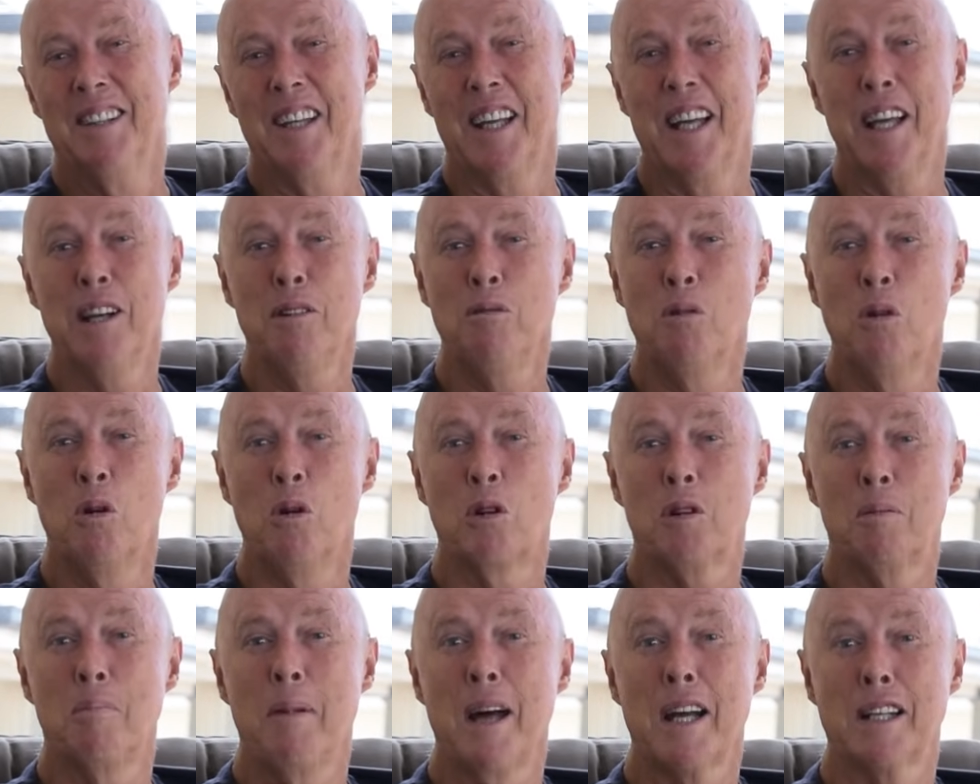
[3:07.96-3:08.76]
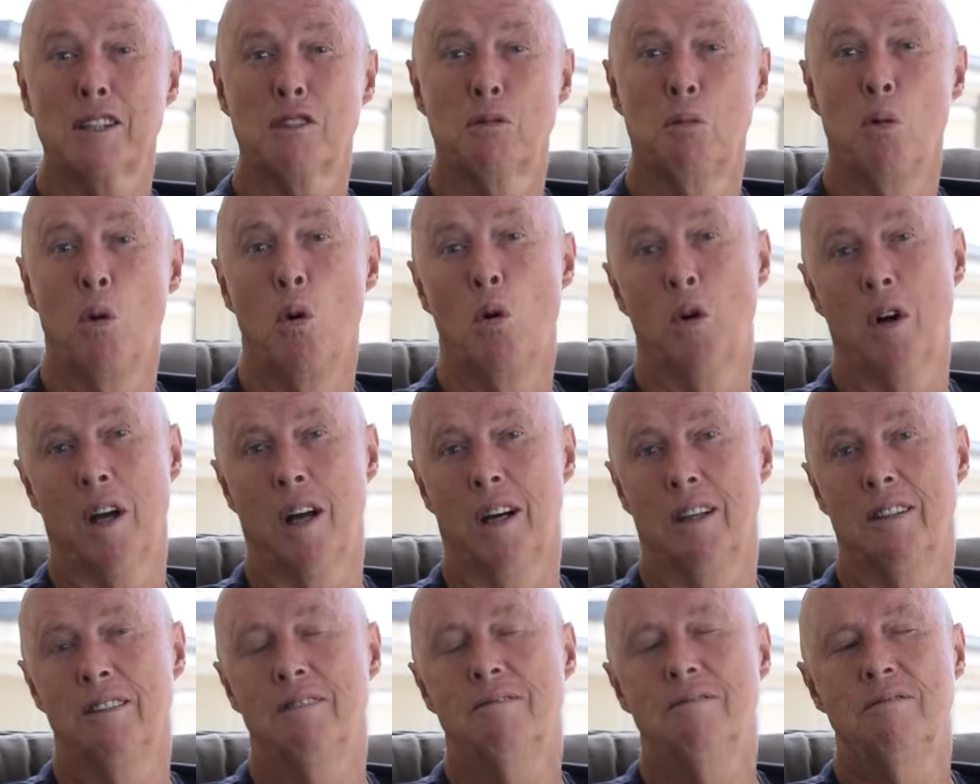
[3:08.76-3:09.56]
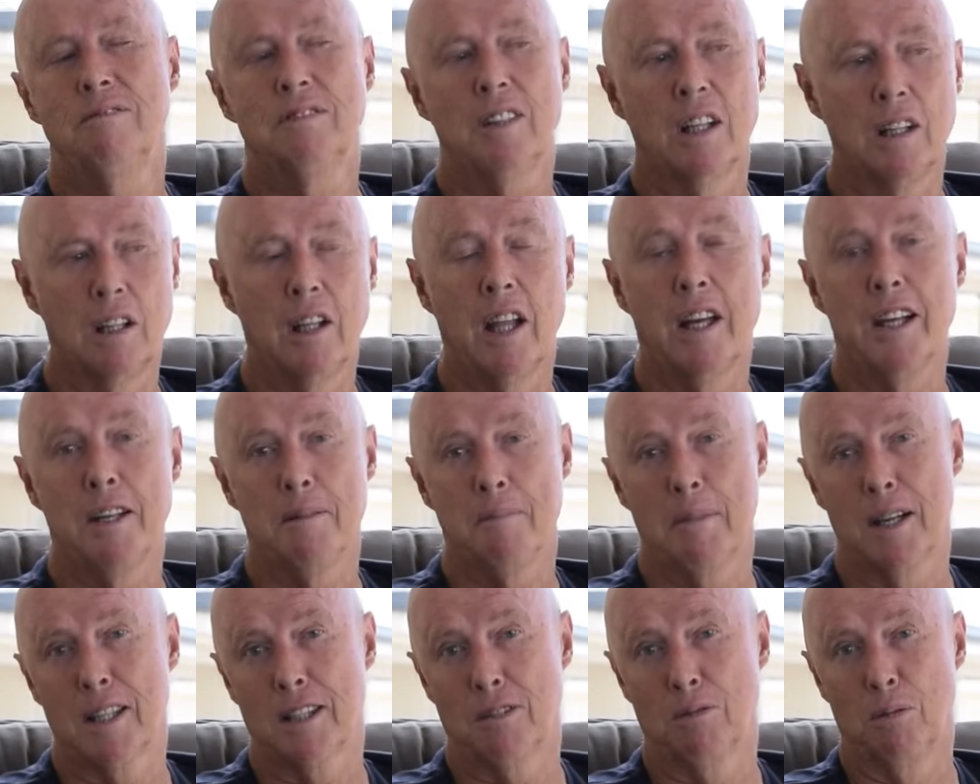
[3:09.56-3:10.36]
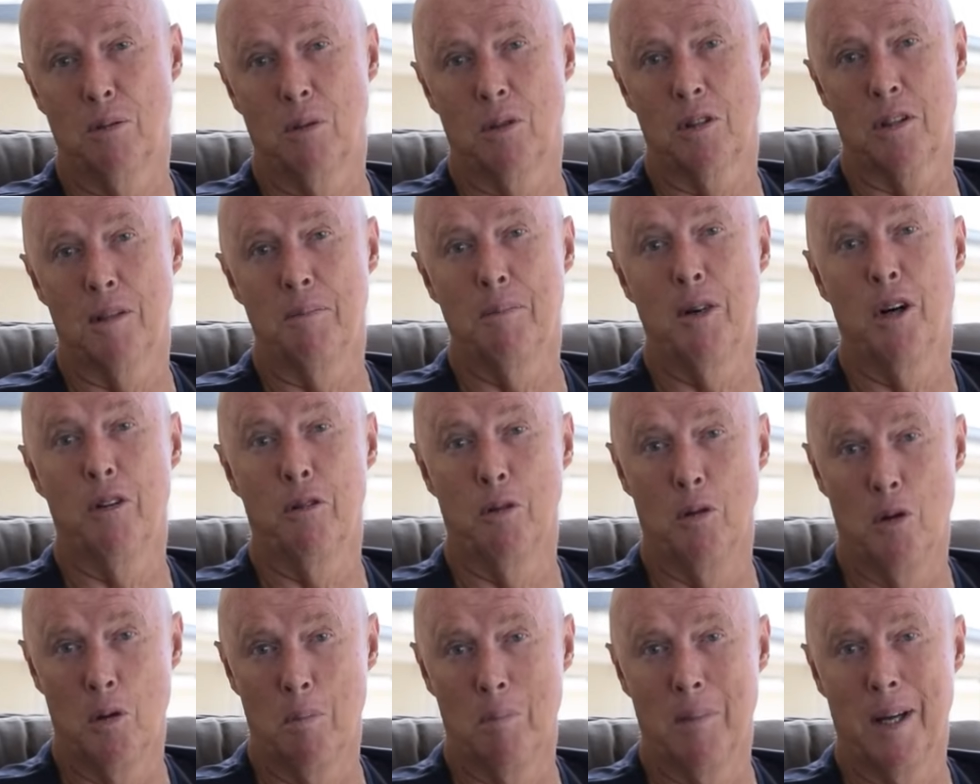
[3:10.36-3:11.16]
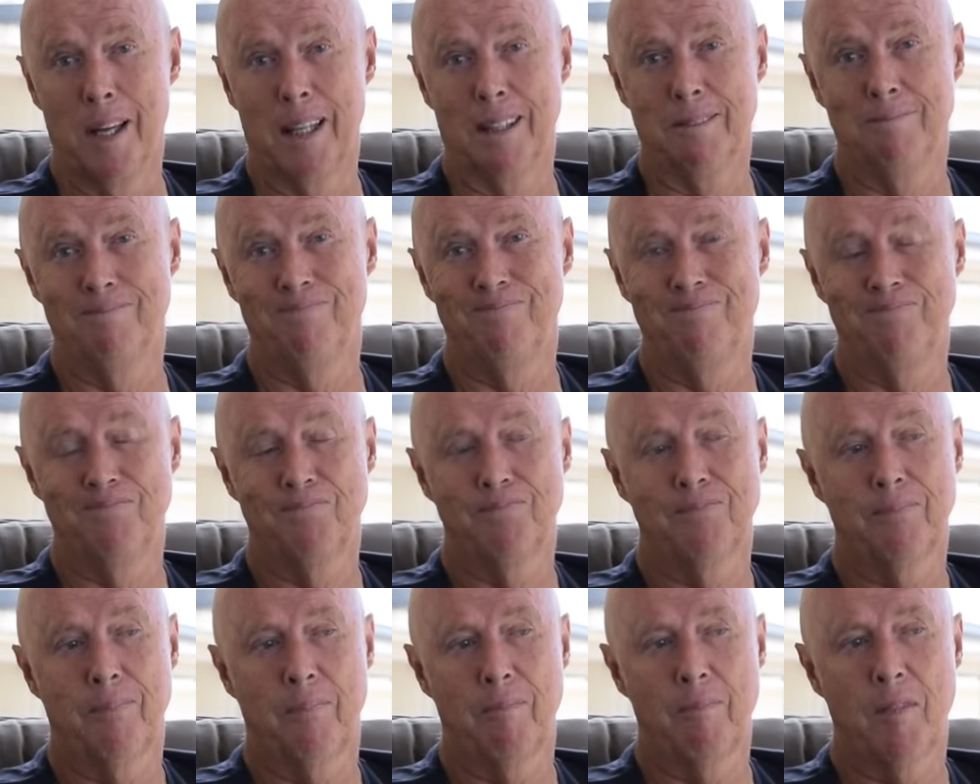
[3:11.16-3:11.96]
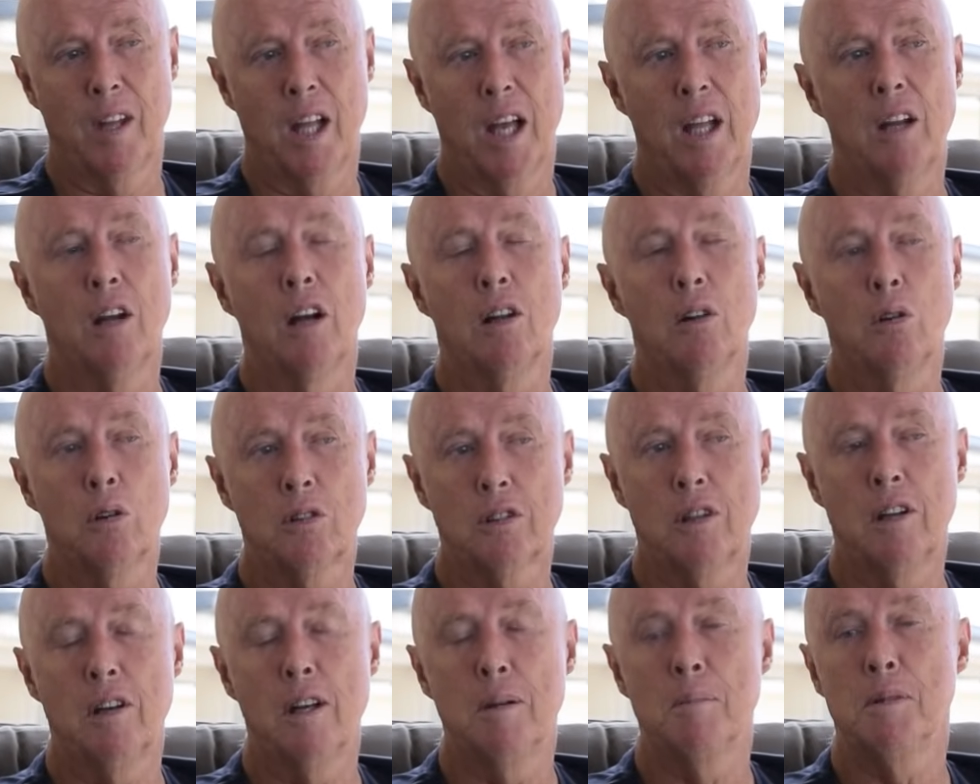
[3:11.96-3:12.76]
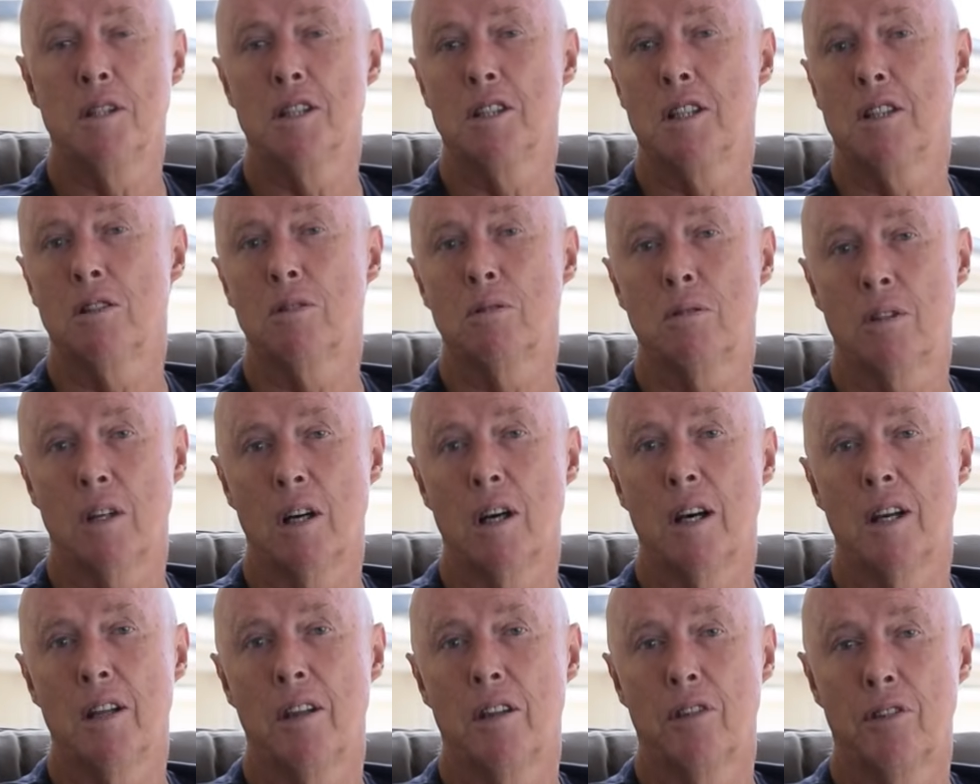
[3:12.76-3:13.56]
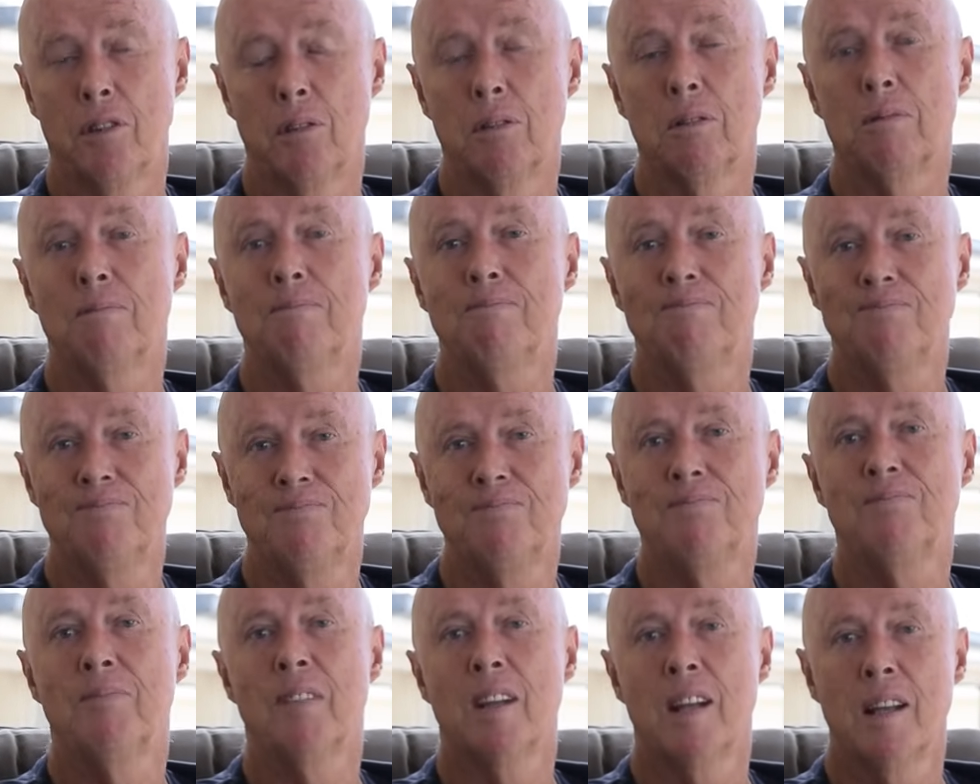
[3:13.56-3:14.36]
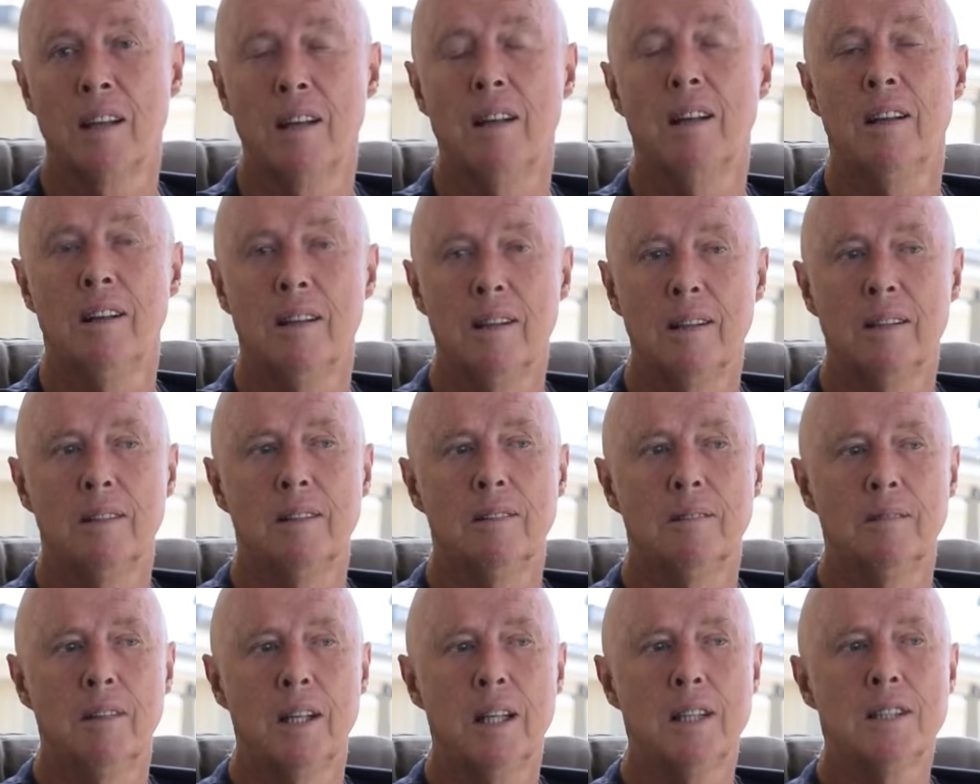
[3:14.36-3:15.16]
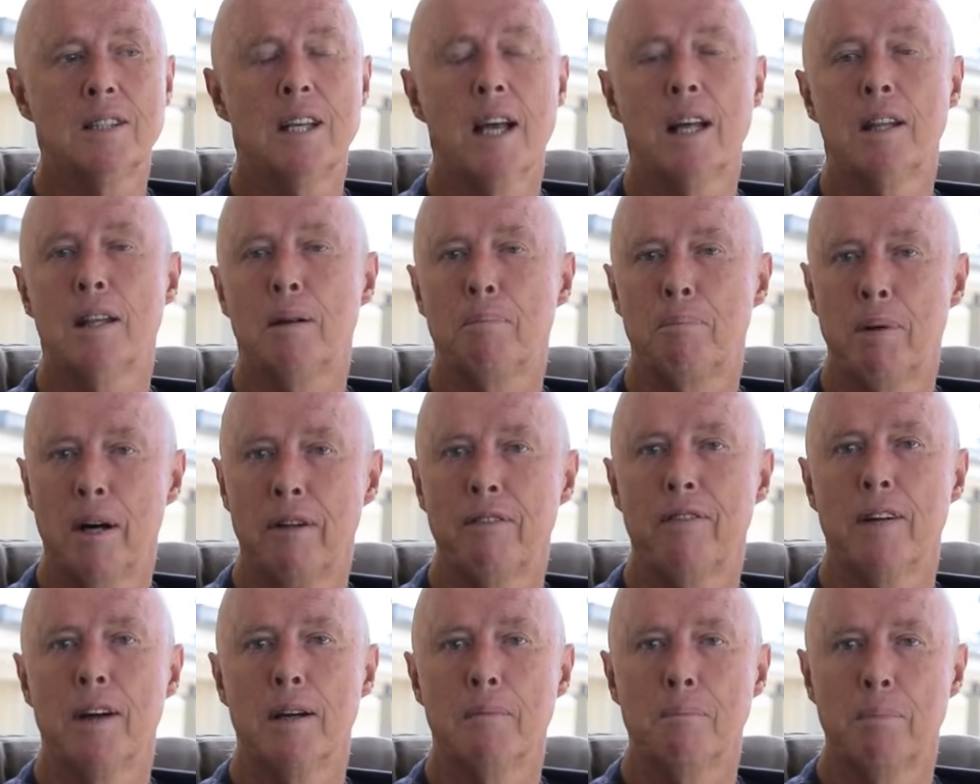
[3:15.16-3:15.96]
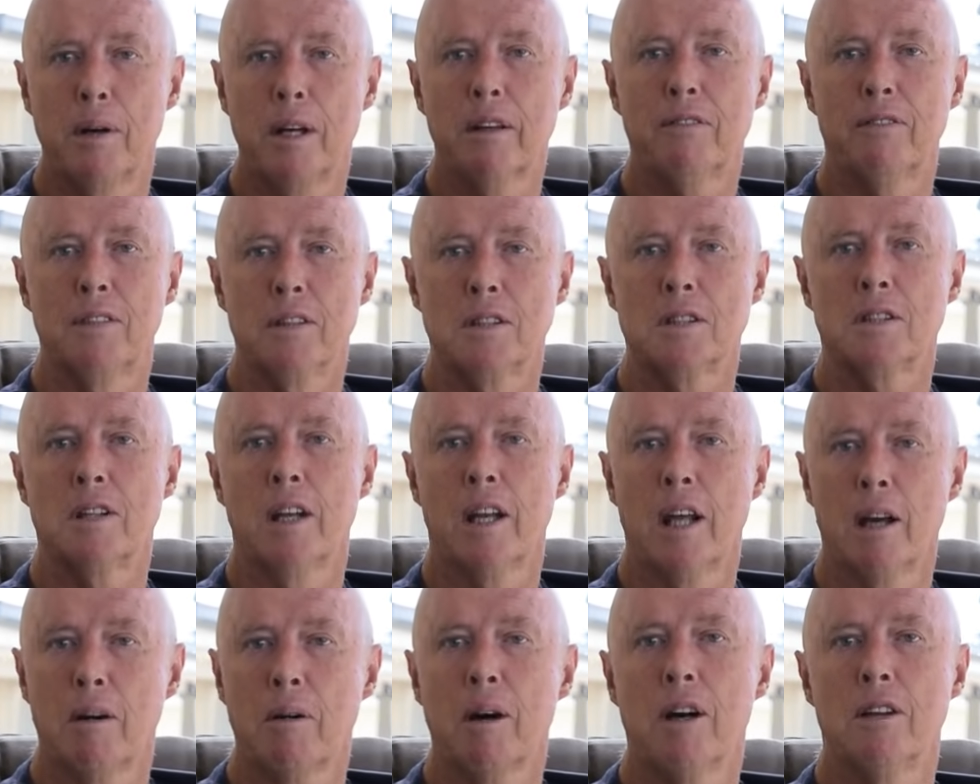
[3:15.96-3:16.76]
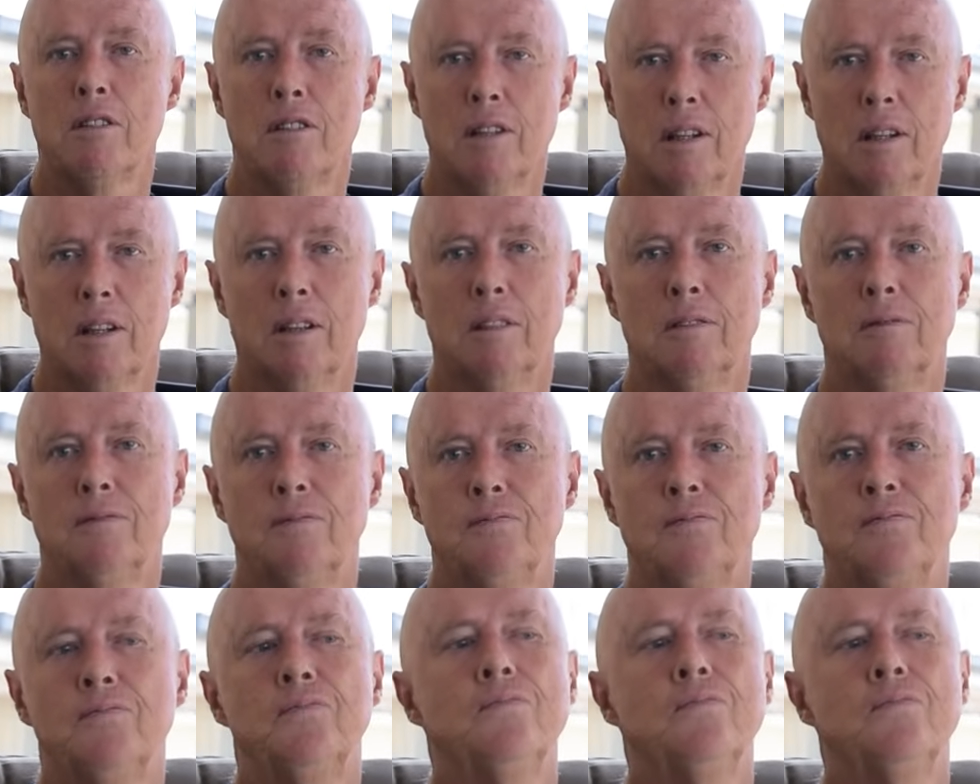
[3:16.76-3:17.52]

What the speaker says: In walked Max Walker, the late Max Walker, my roommate. And I looked at him as he took guard and thought, he's had the buffet breakfast at our hotel.